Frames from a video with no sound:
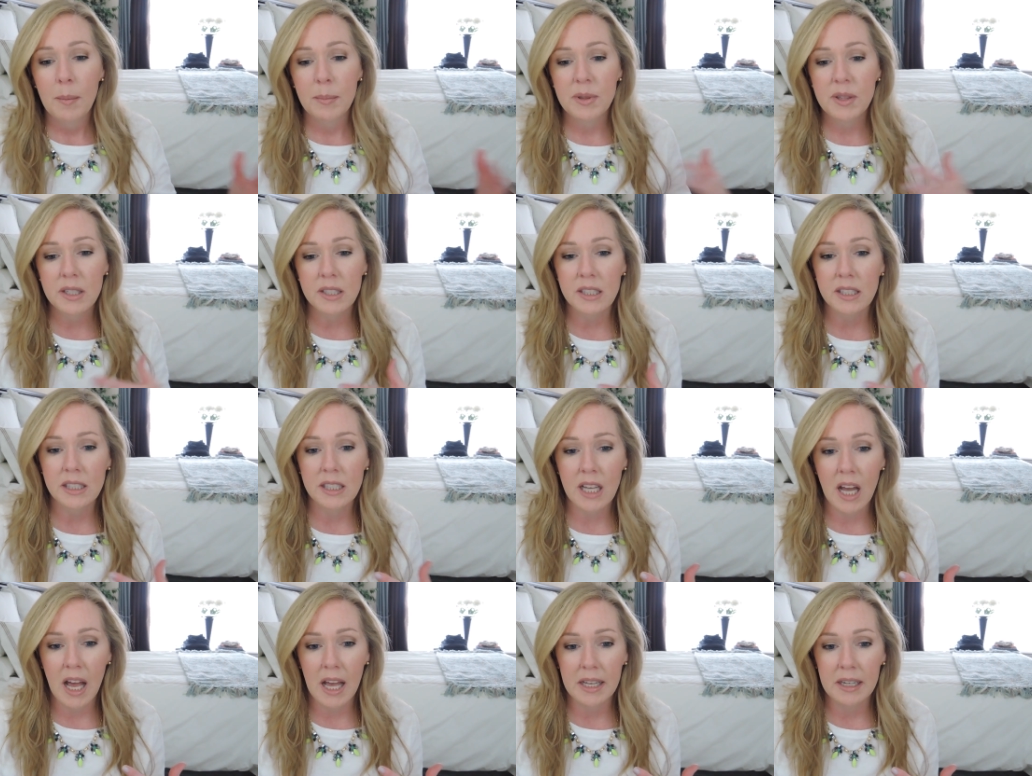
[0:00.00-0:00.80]
This
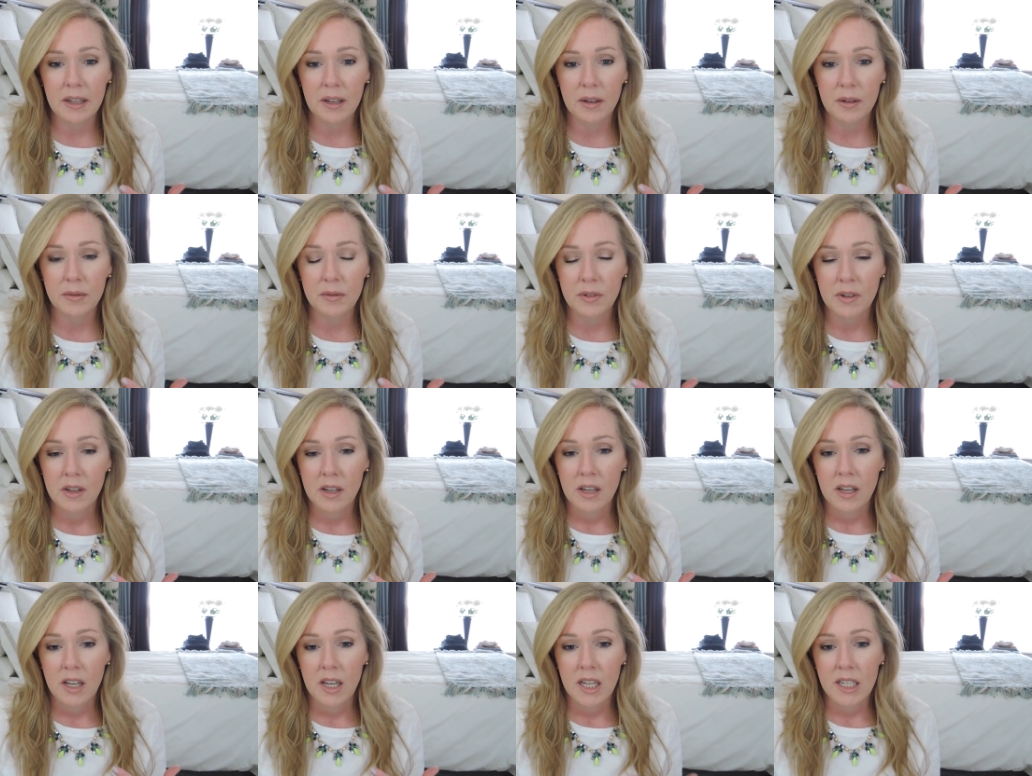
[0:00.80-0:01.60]
is kind of
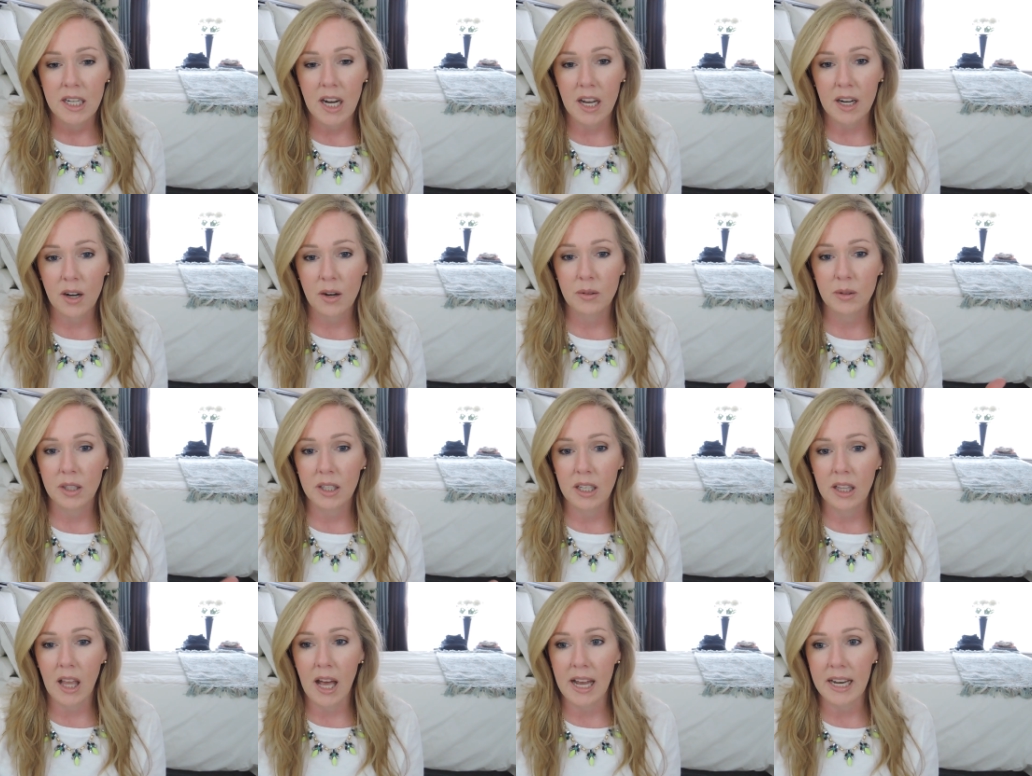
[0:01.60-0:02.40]
not
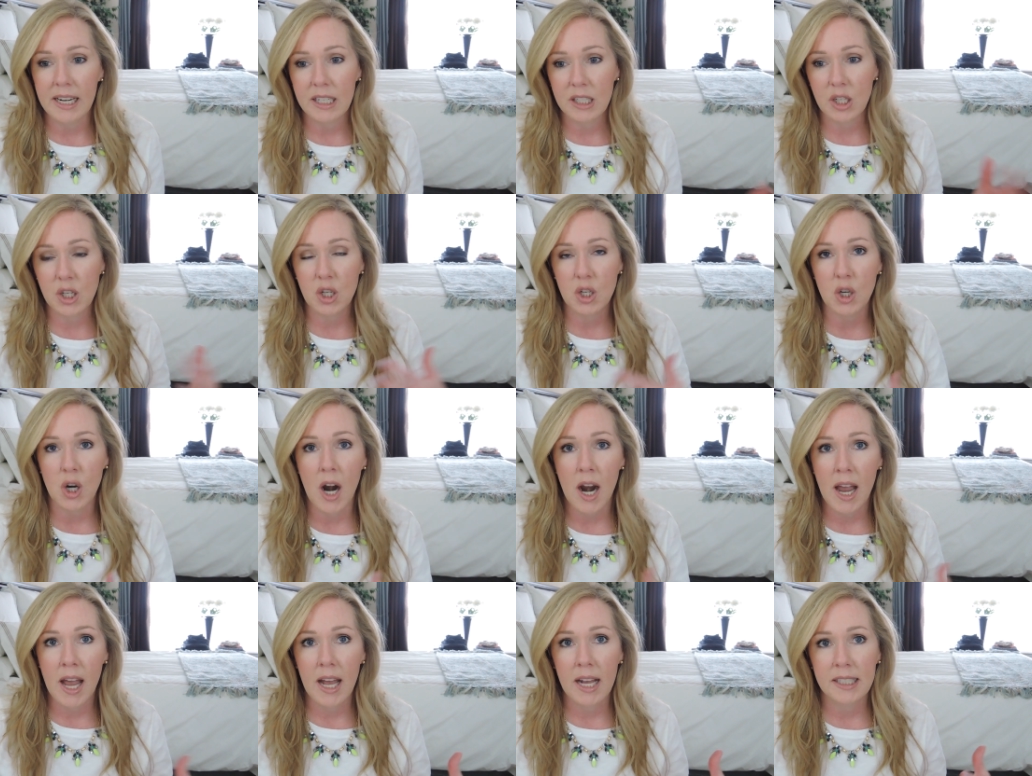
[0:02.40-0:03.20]
only like
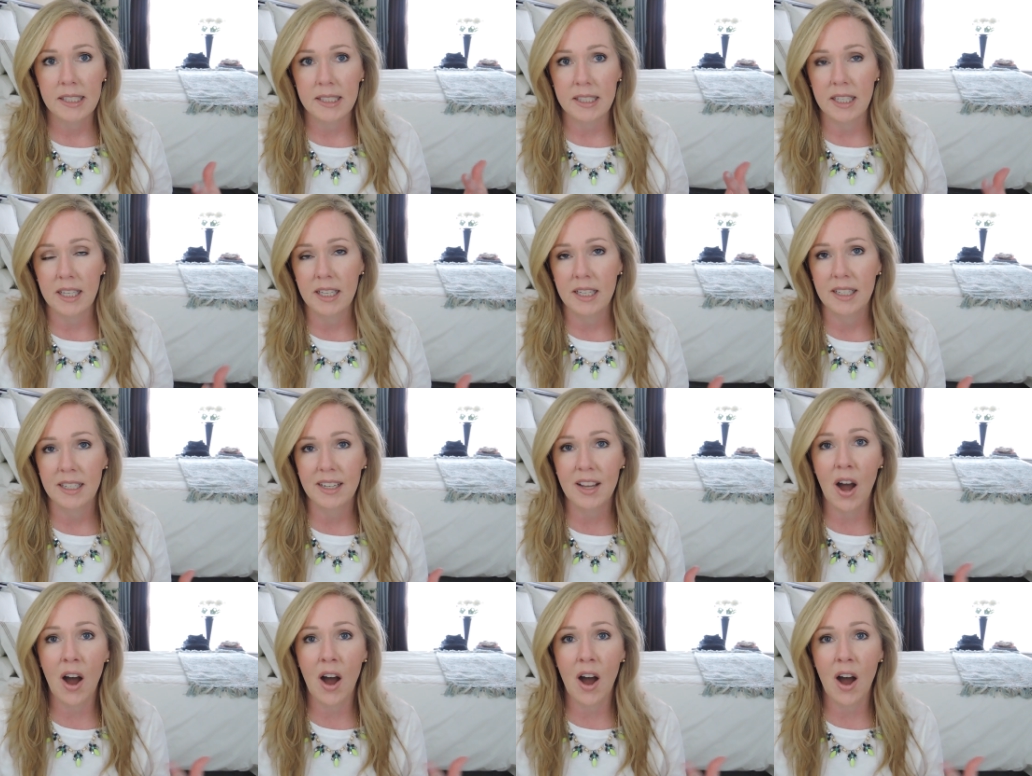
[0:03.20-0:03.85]
stress and